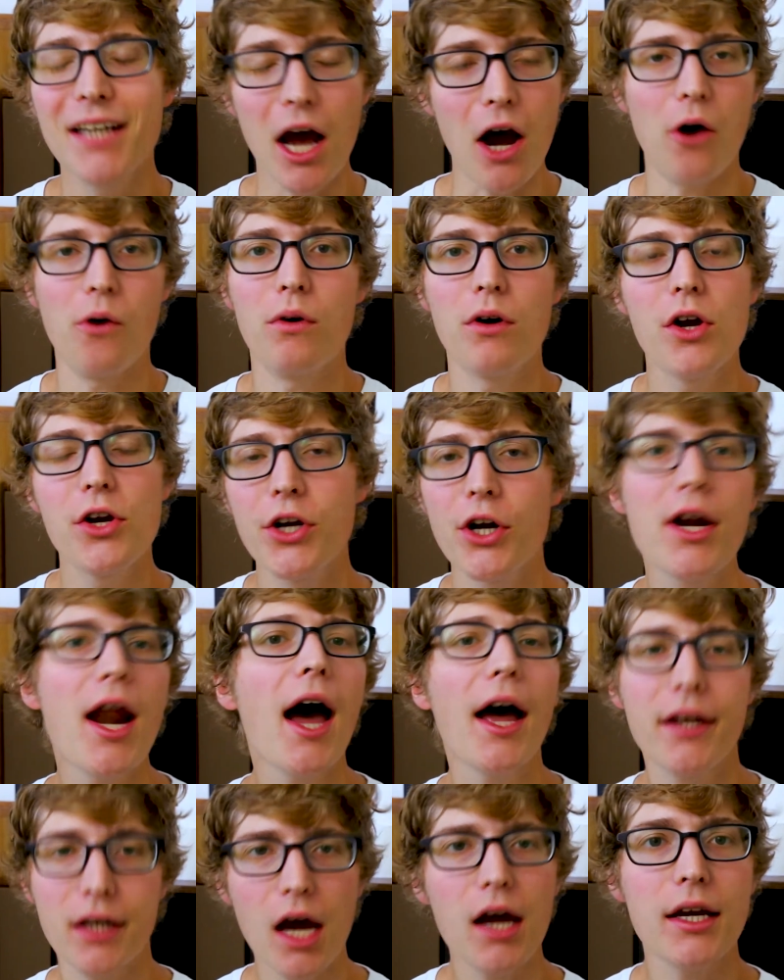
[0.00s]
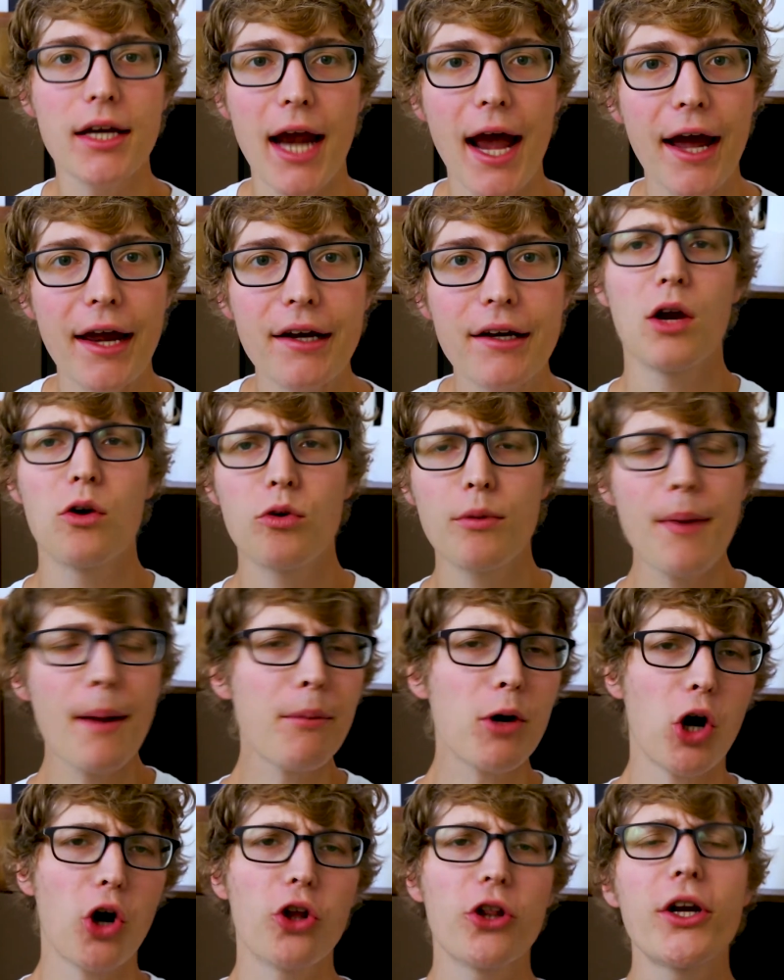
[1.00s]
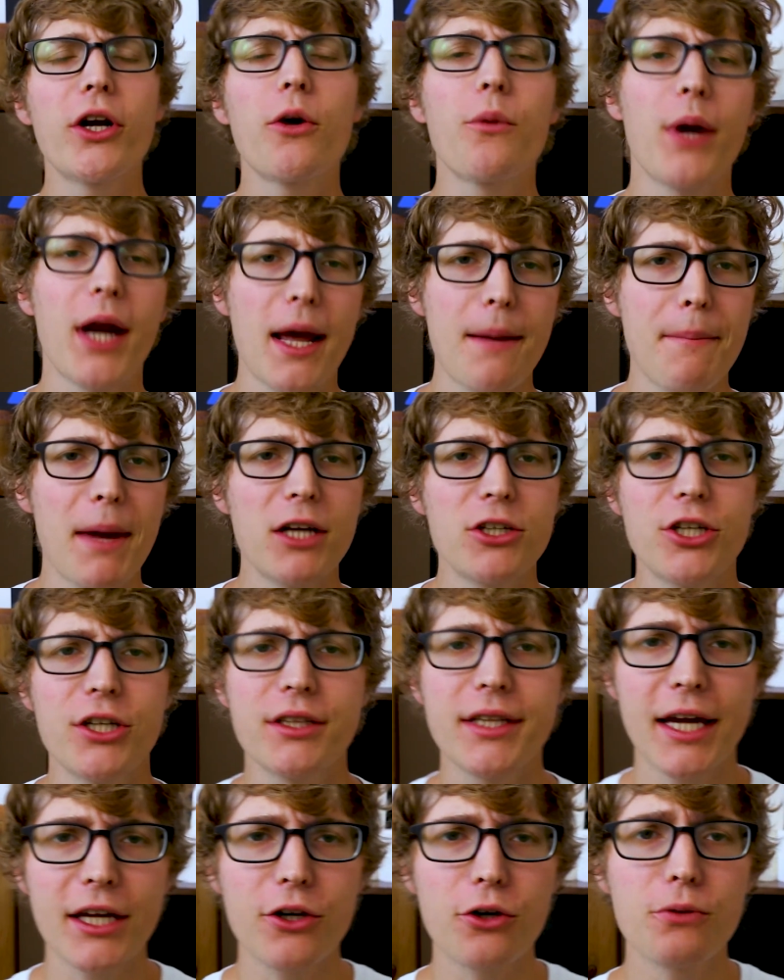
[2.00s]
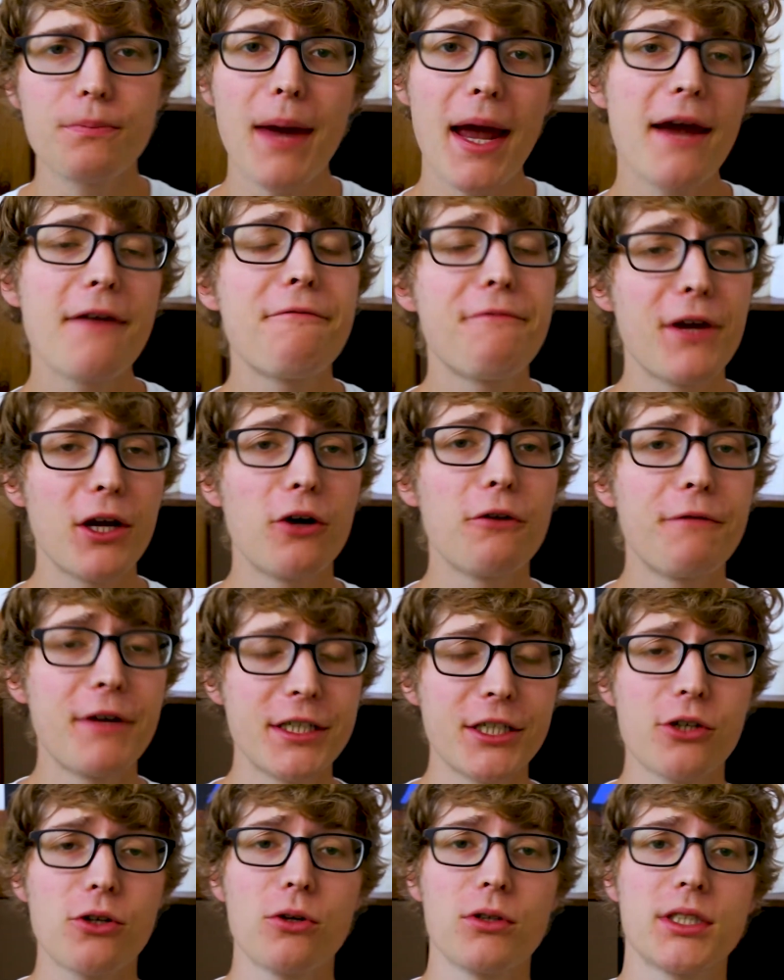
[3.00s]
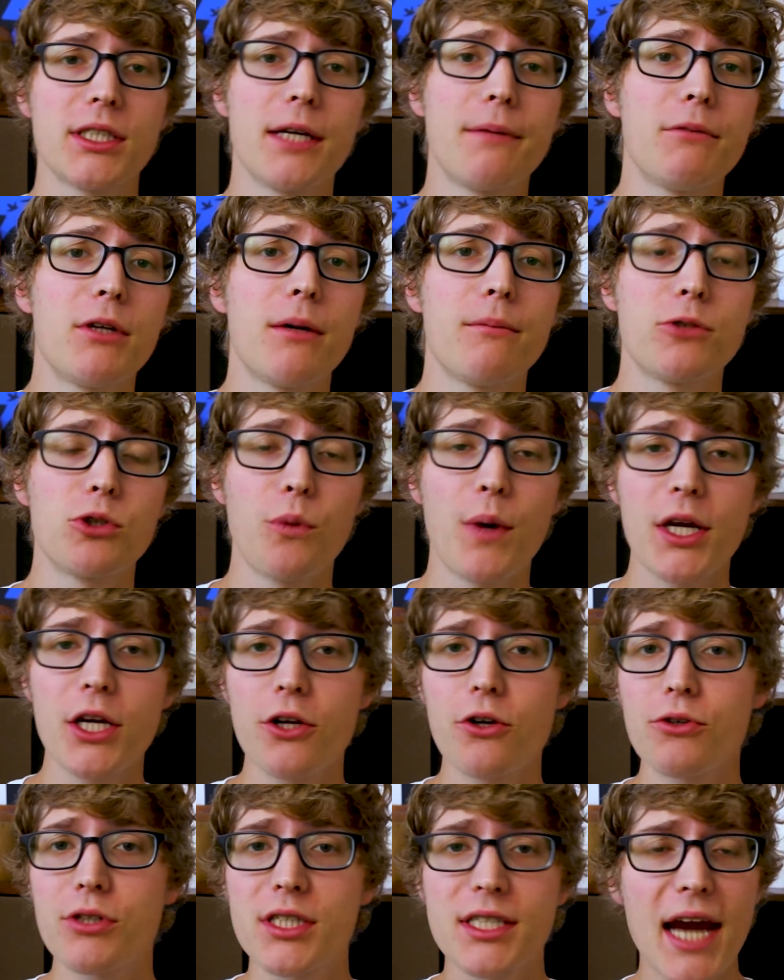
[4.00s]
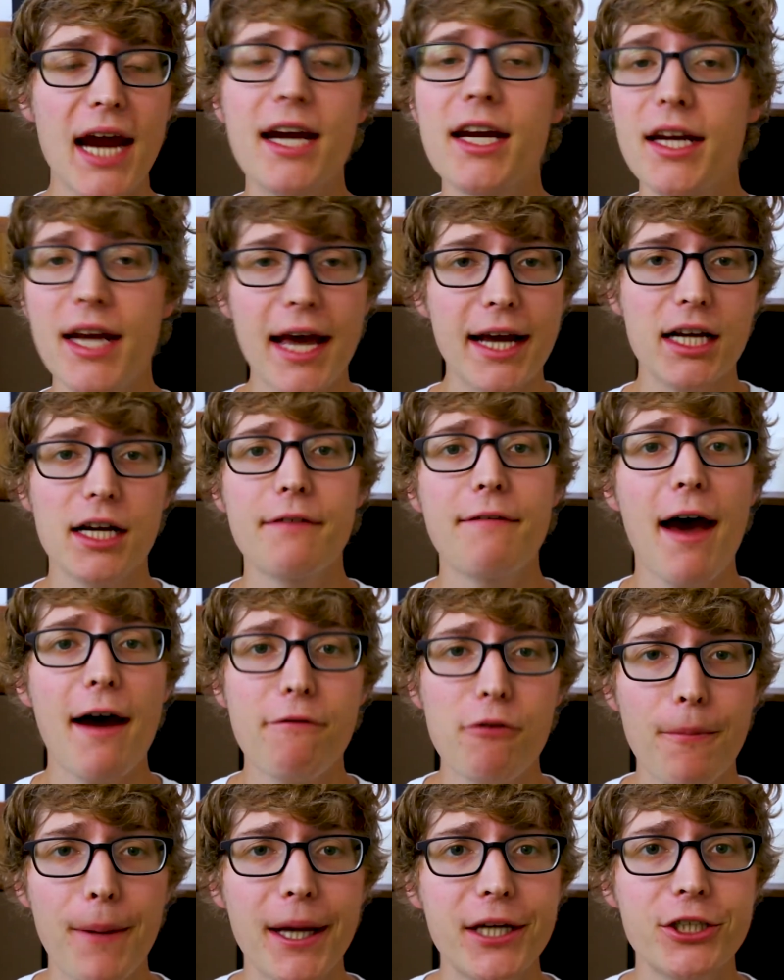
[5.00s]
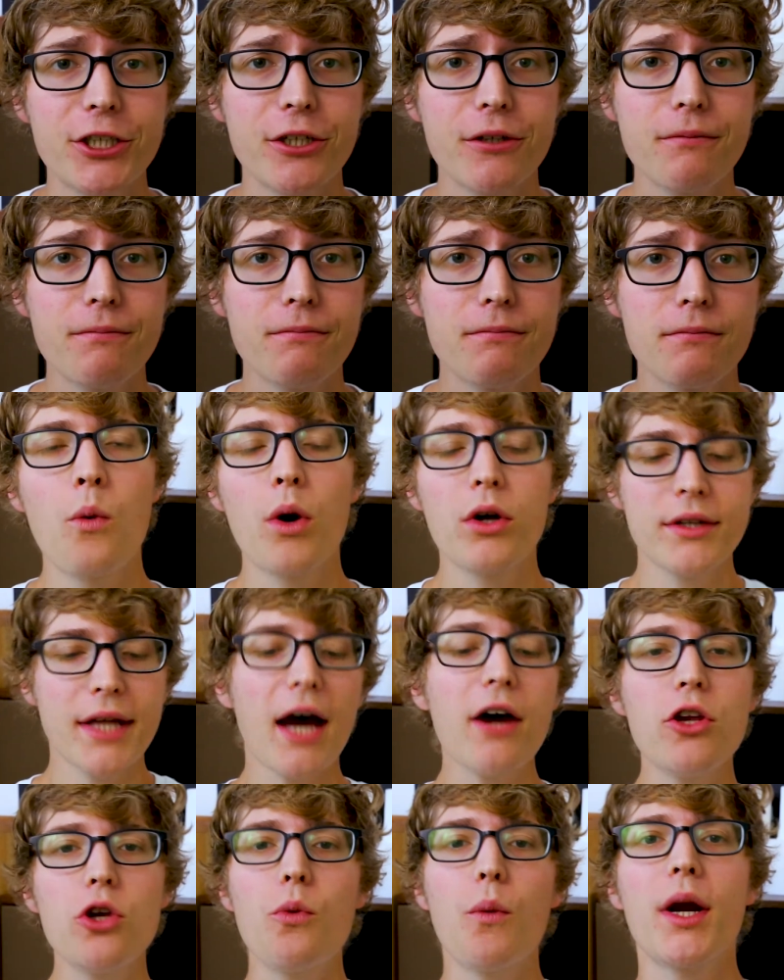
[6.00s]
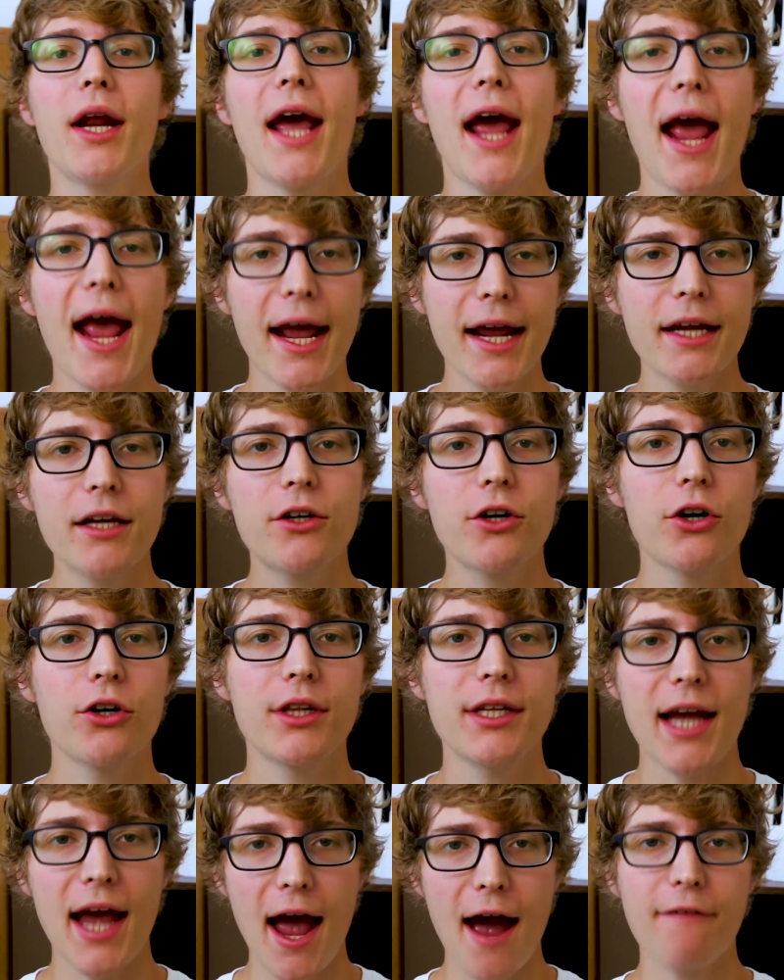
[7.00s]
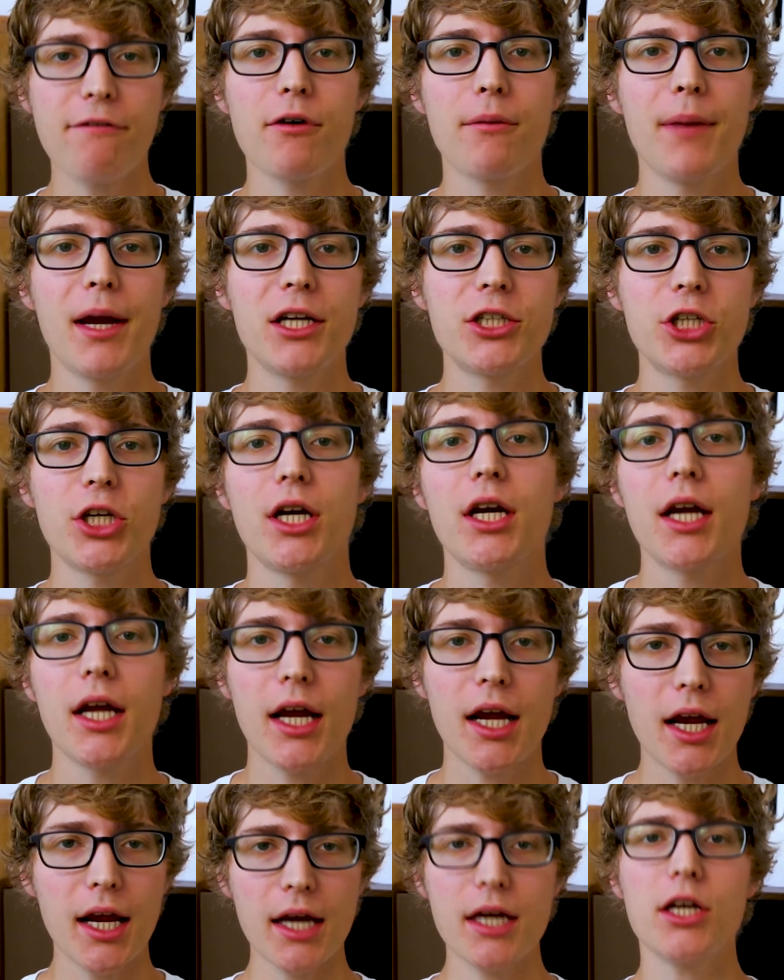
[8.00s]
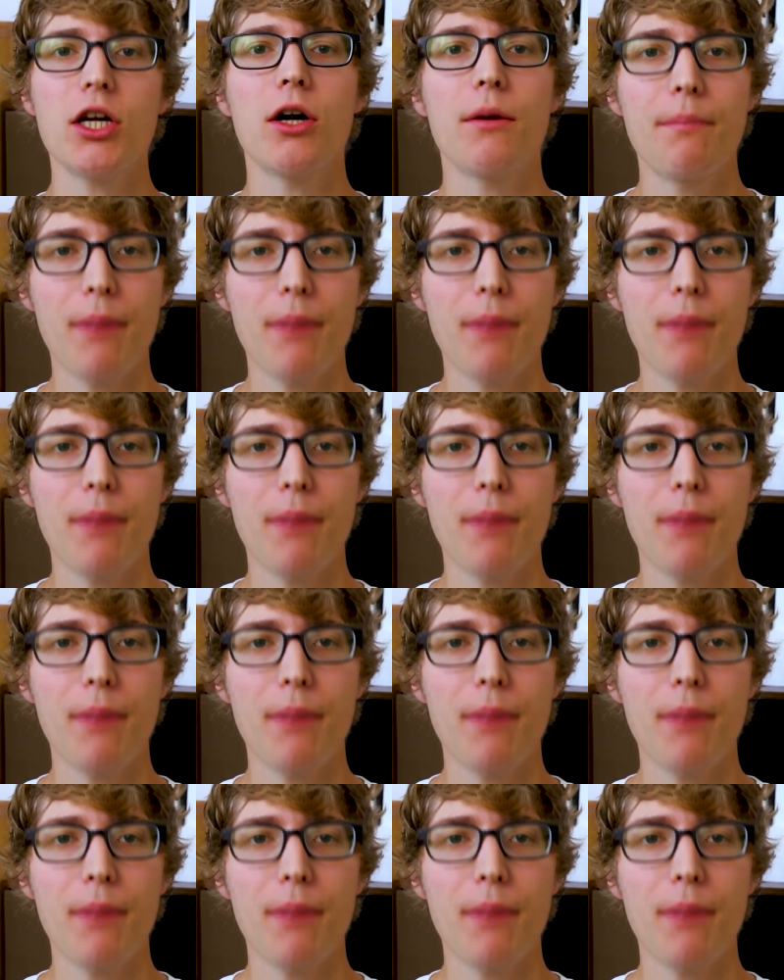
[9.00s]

No, you're not done yet. Remember earlier when I mentioned that you may feel physical symptoms when you state a negative affirmation? Well, now you want to anchor the affirmation in your